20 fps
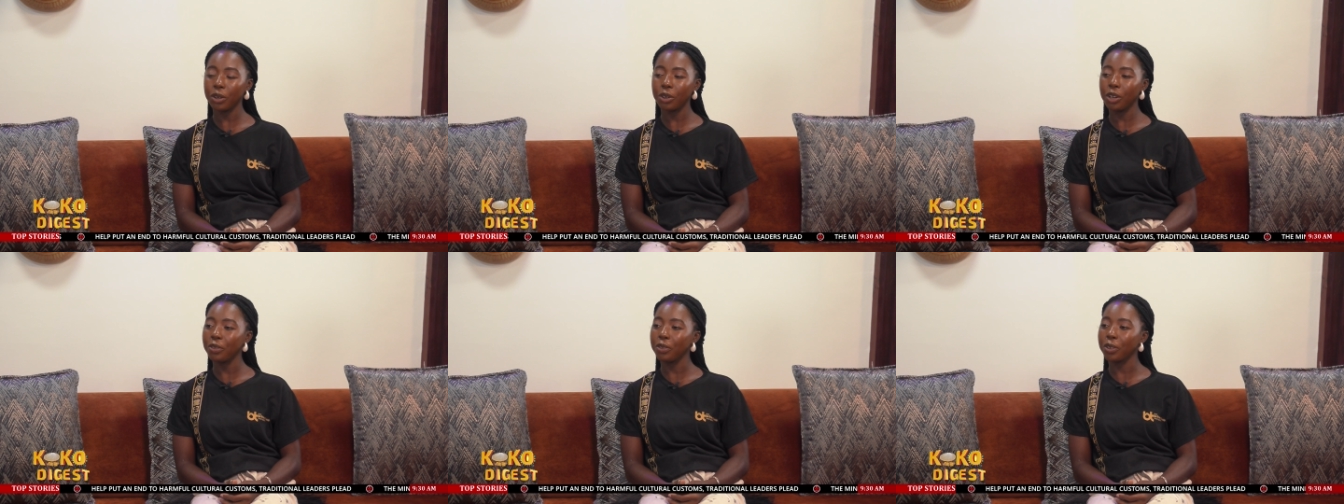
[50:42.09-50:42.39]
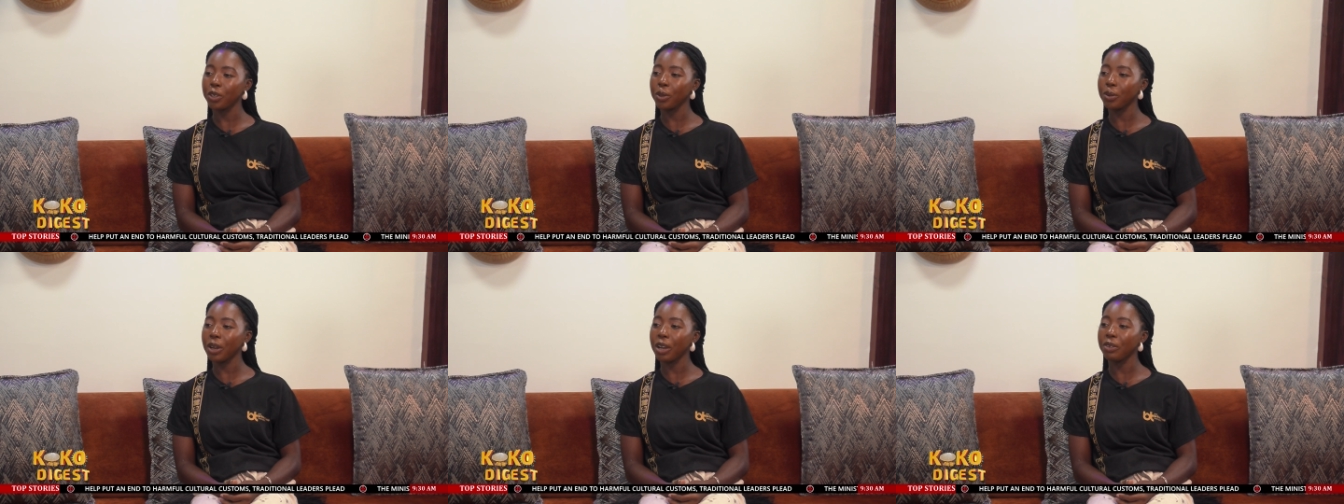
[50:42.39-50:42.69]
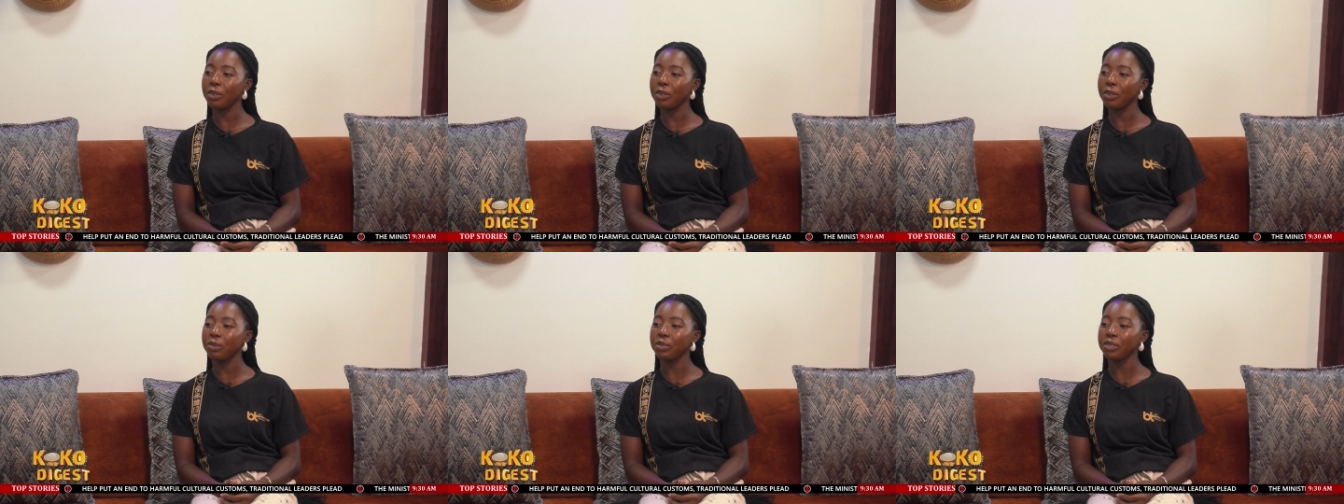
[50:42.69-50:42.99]
I don't know if you
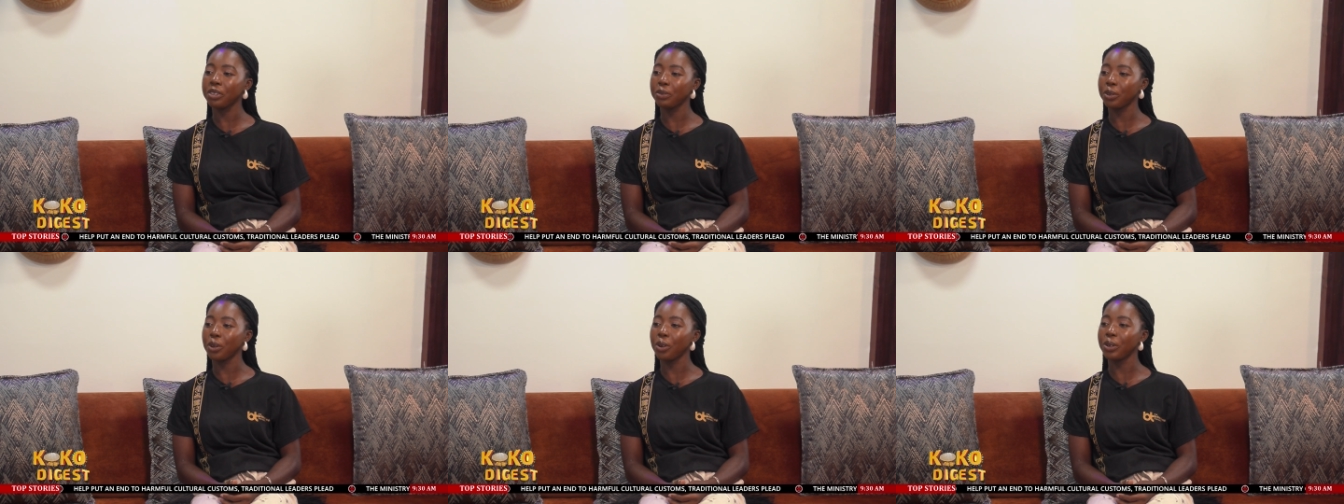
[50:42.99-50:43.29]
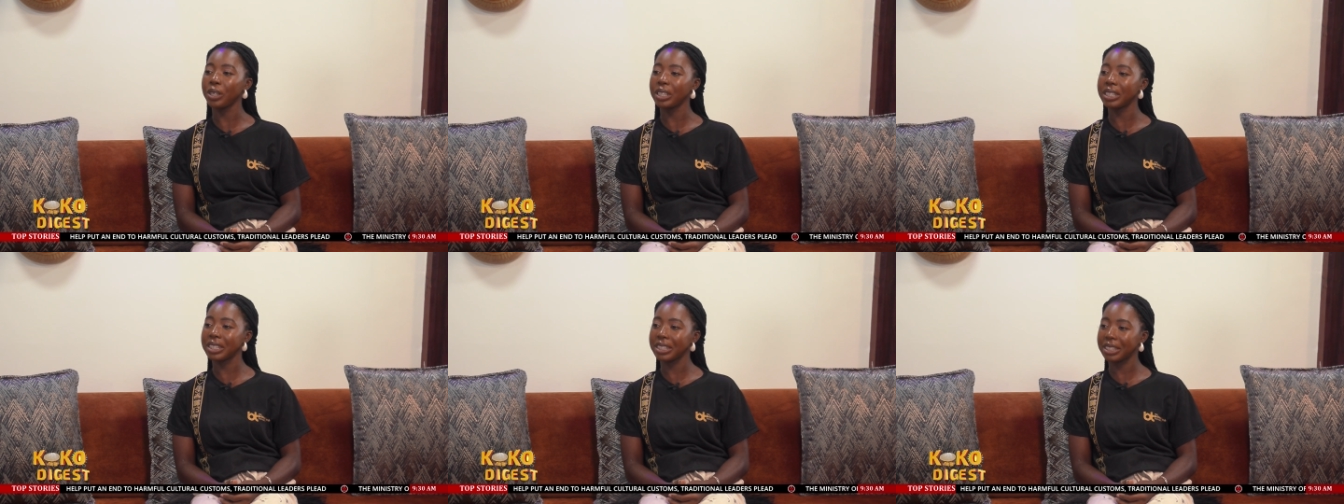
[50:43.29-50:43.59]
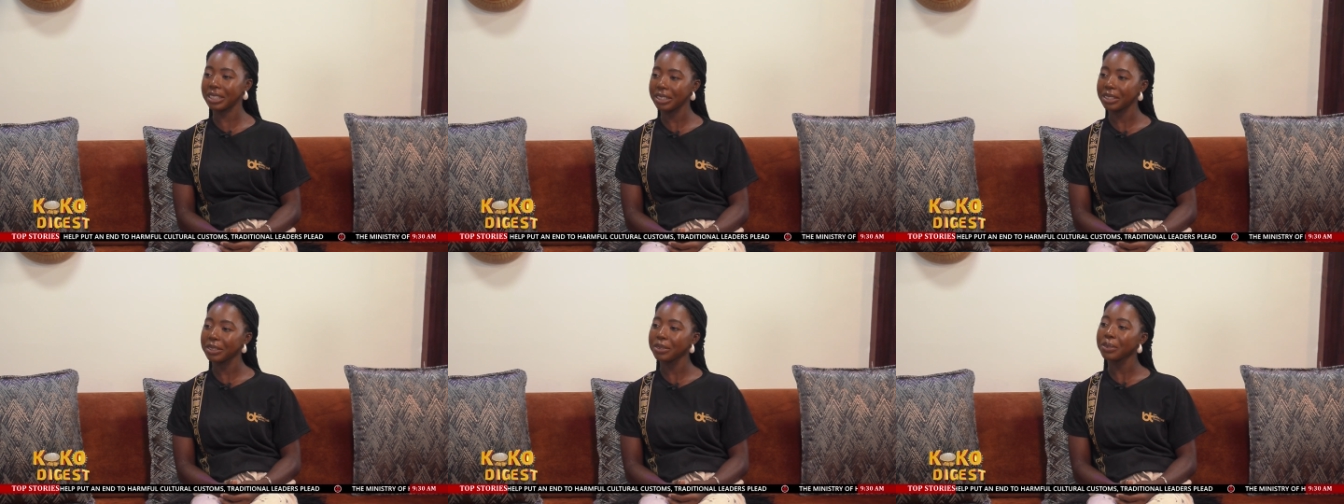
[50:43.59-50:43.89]
know what free yeah, flow is.
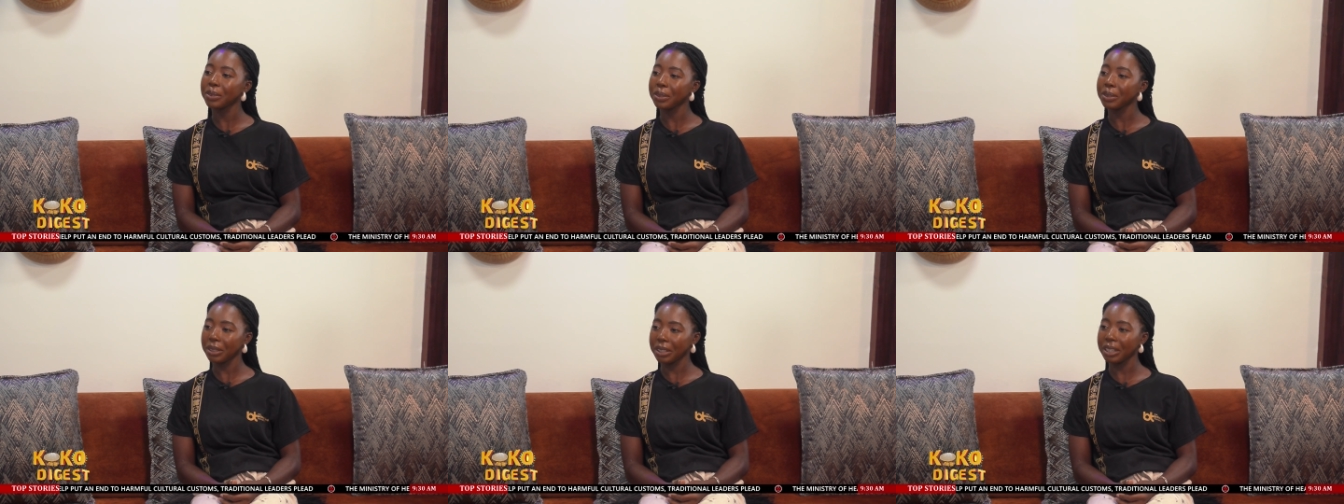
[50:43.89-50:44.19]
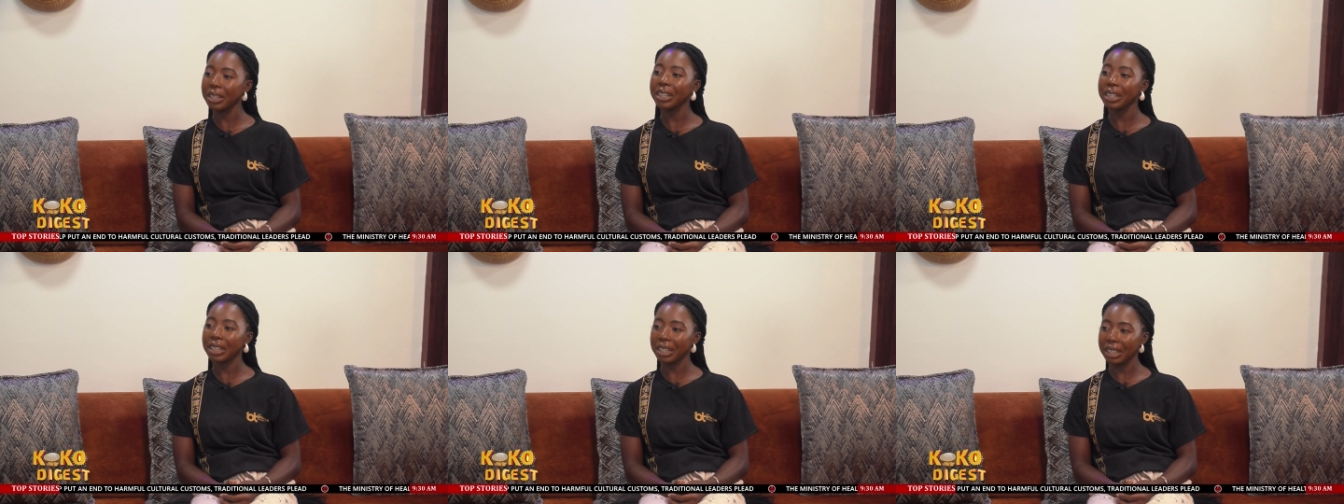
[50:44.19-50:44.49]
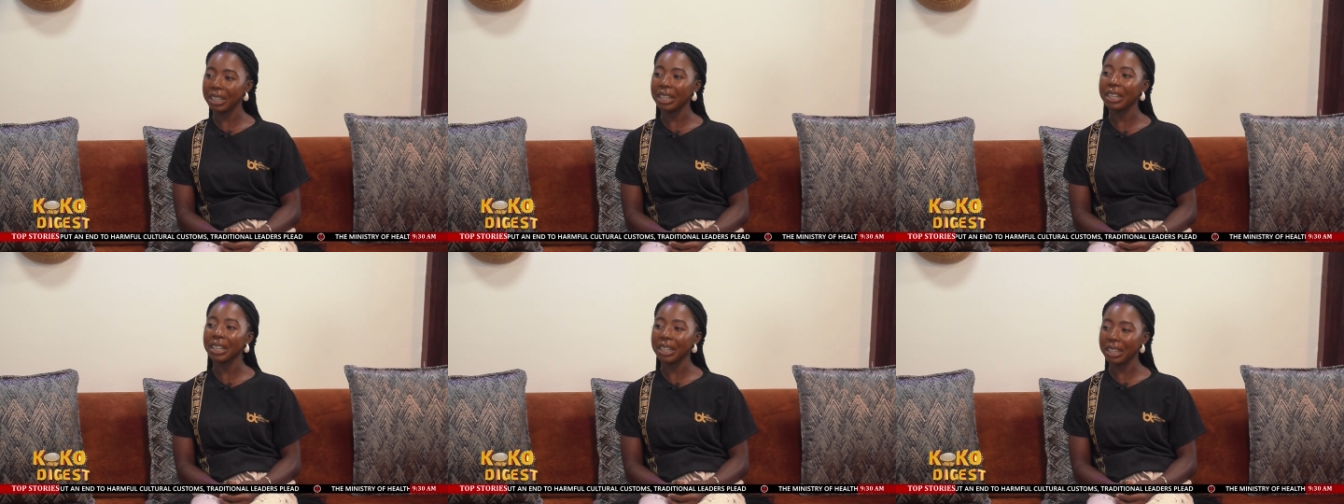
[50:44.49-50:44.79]
Yeah, I've, I've seen a
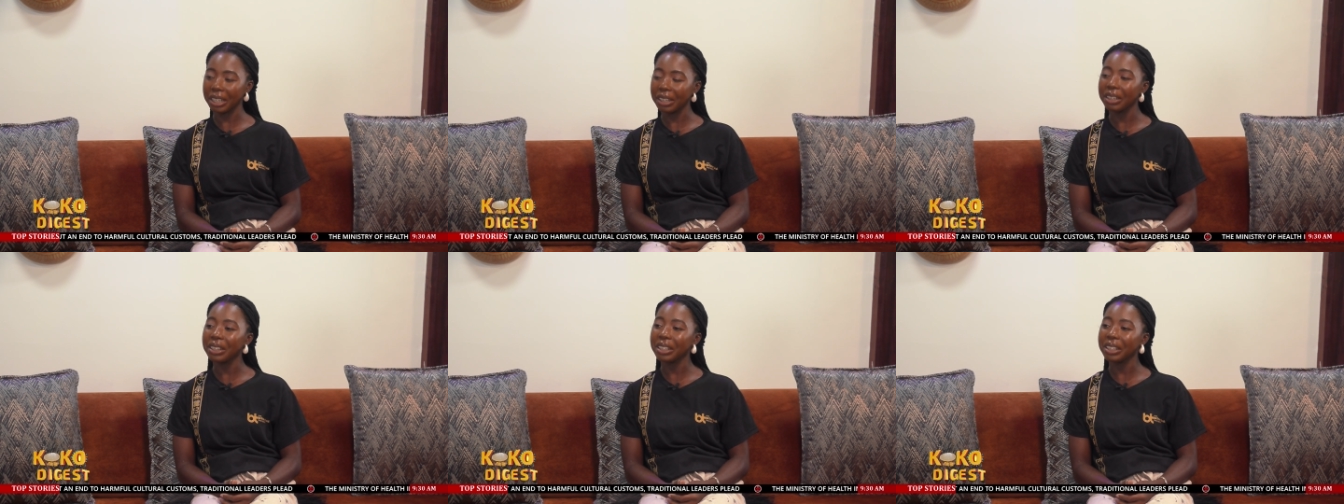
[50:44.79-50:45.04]
little bit of